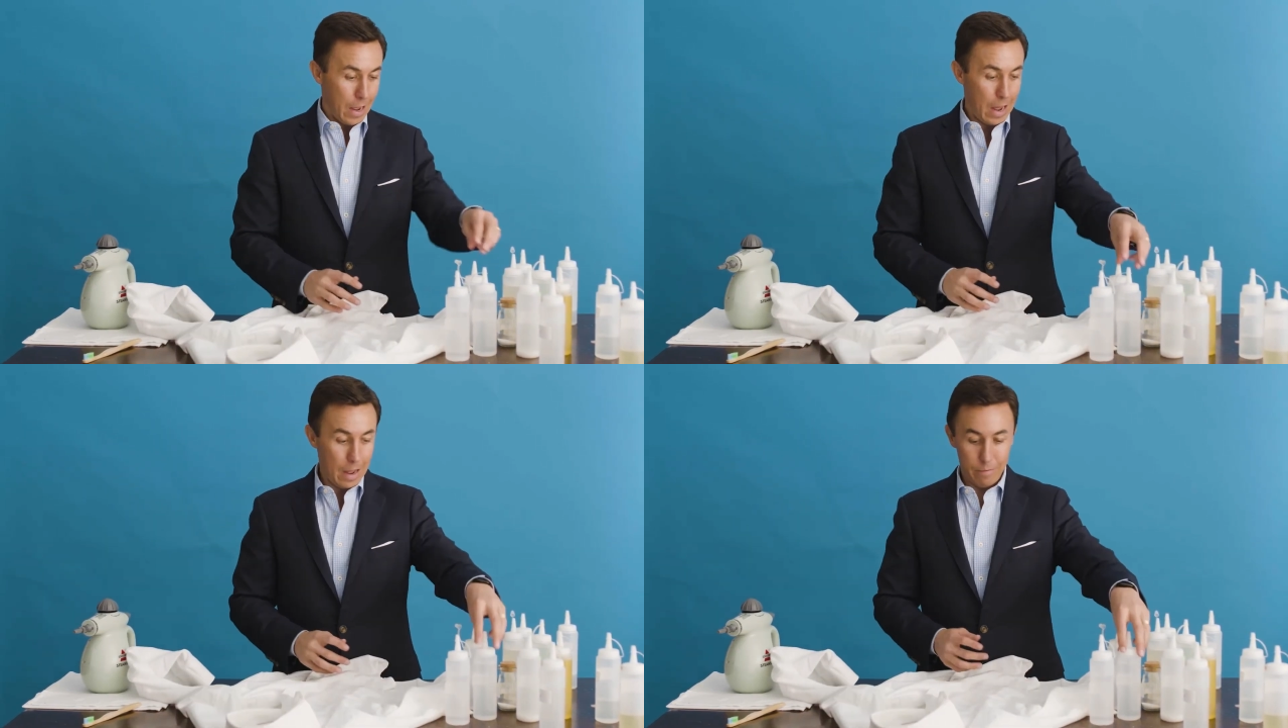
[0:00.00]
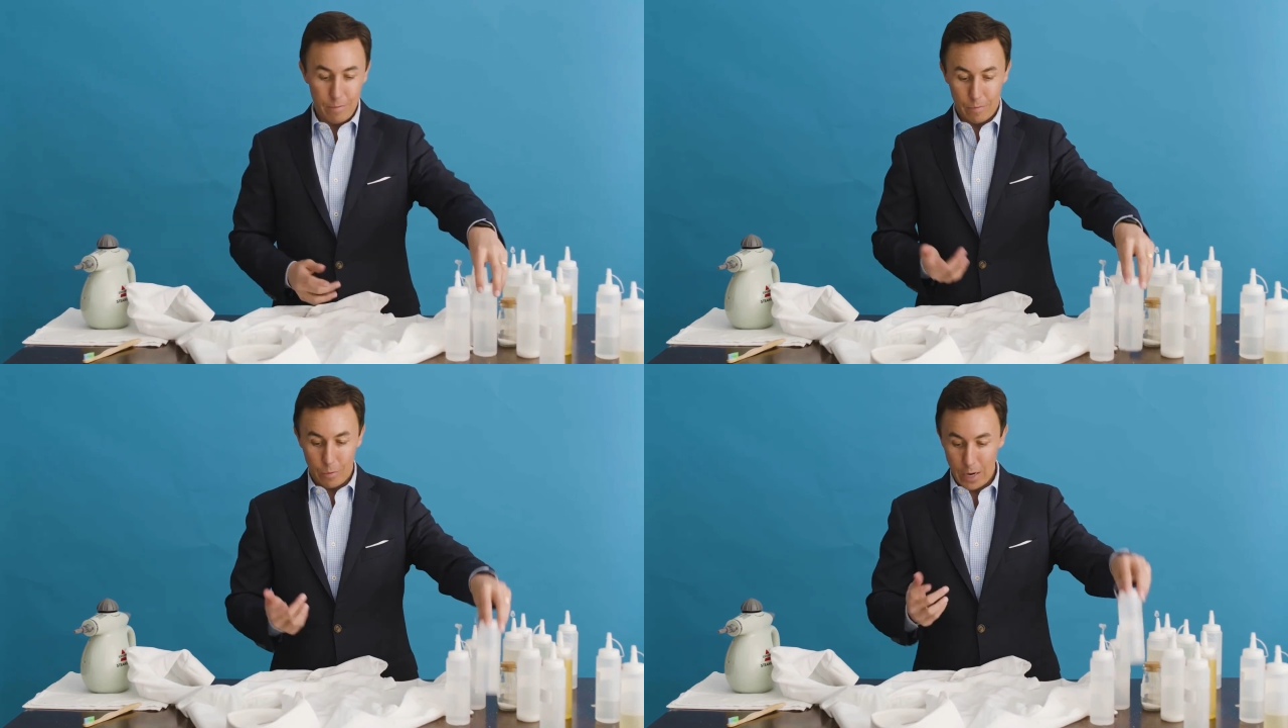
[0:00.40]
I,
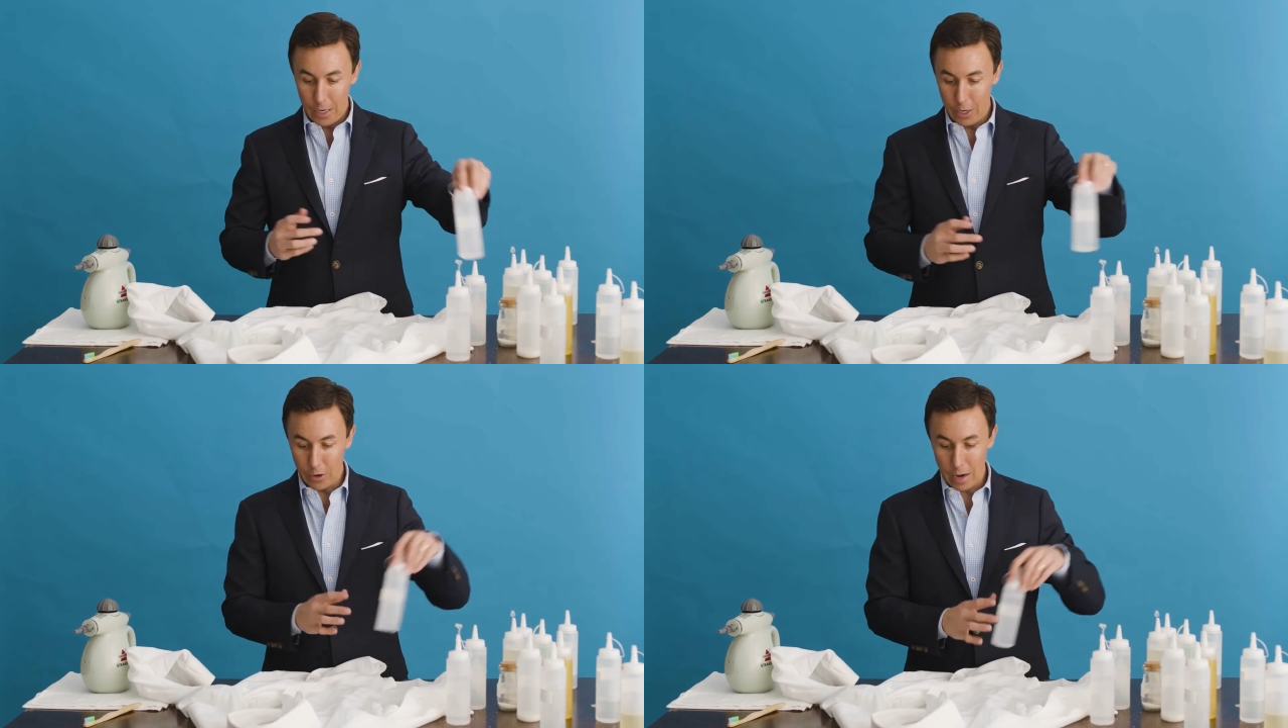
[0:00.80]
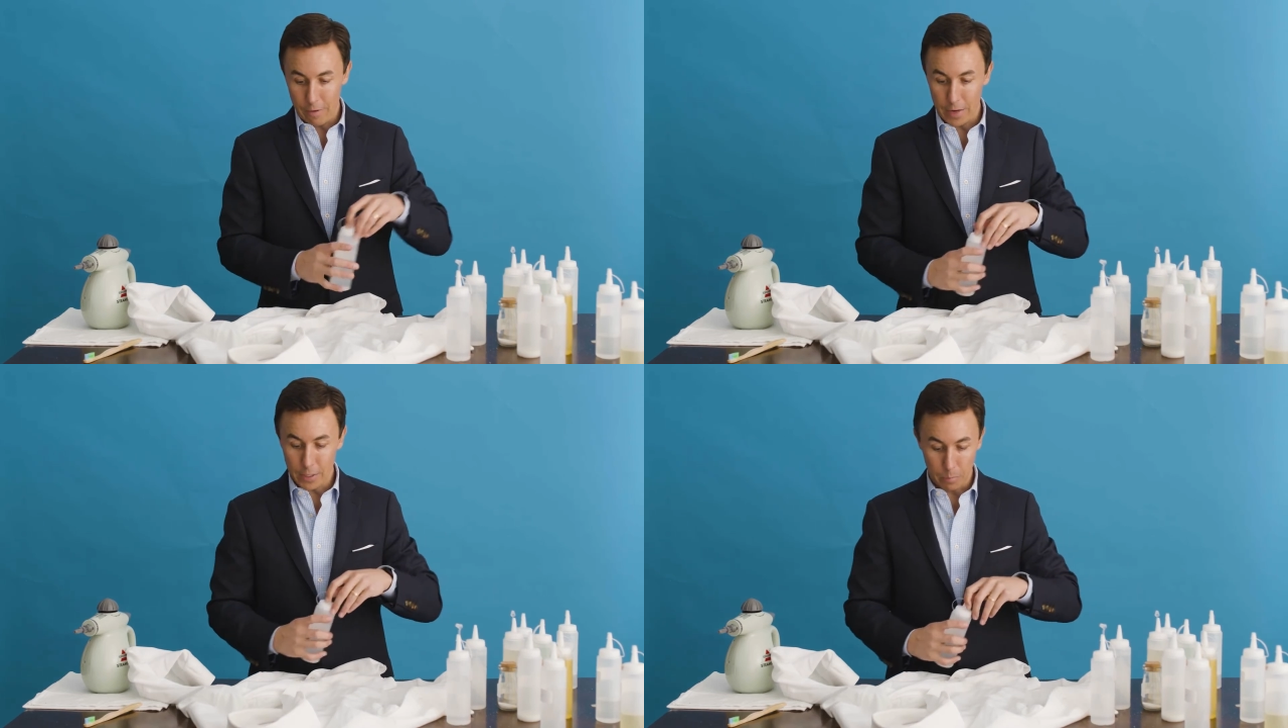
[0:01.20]
right here, have
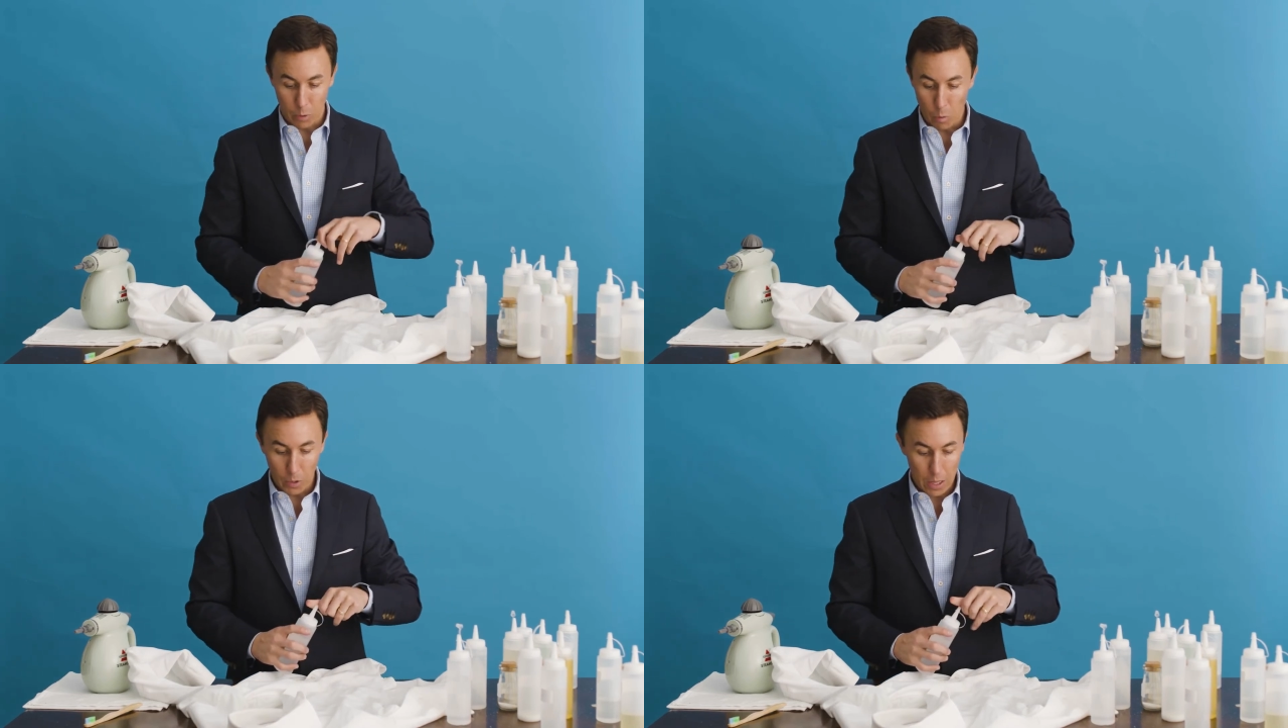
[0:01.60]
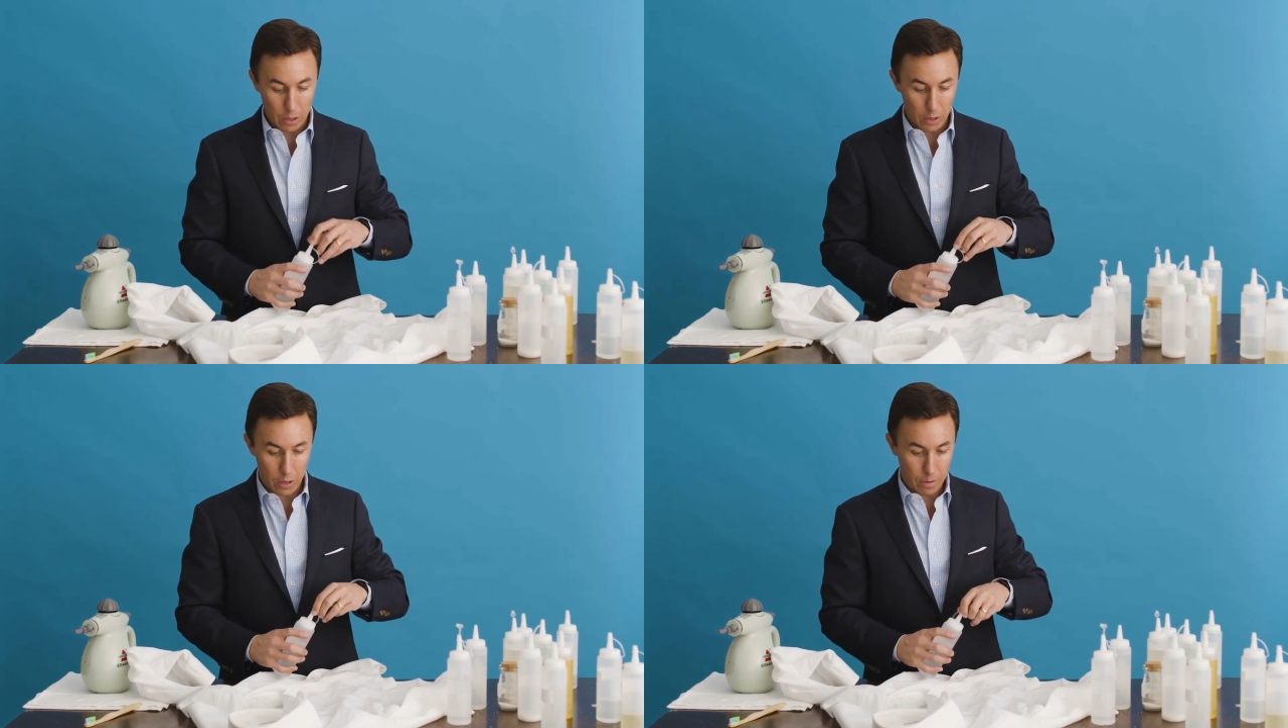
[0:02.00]
isopropyl
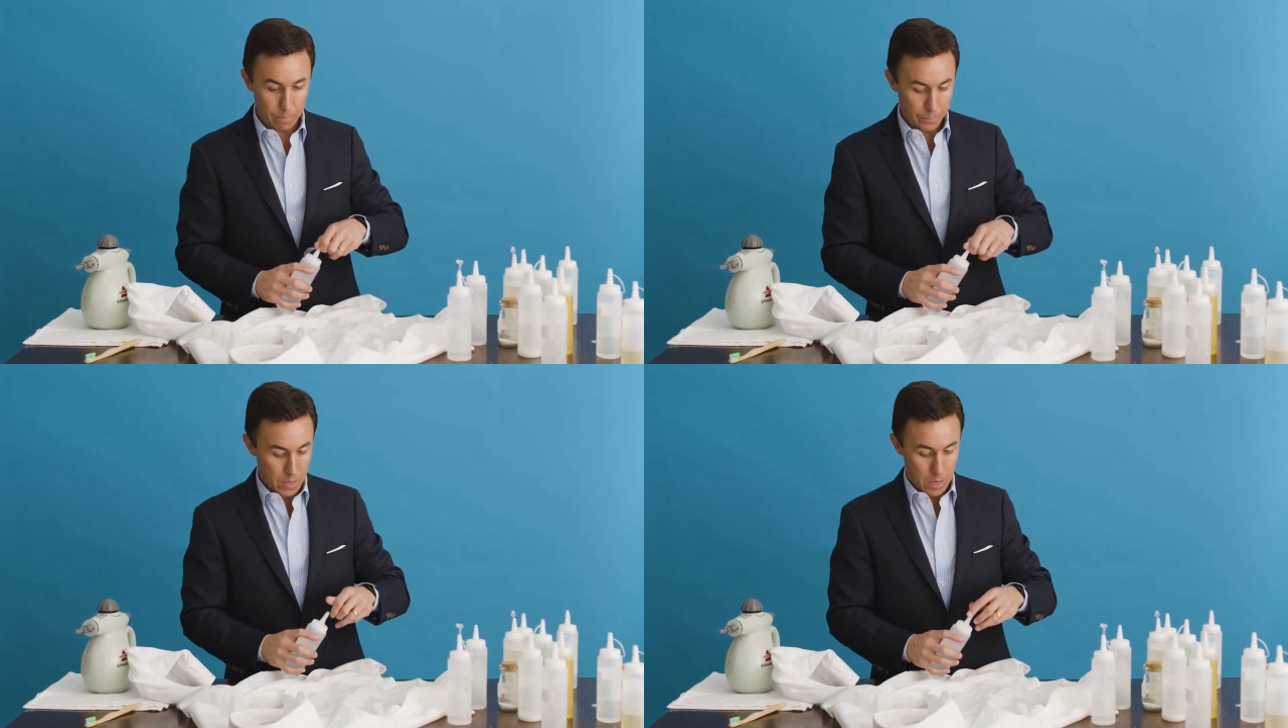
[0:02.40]
alcohol.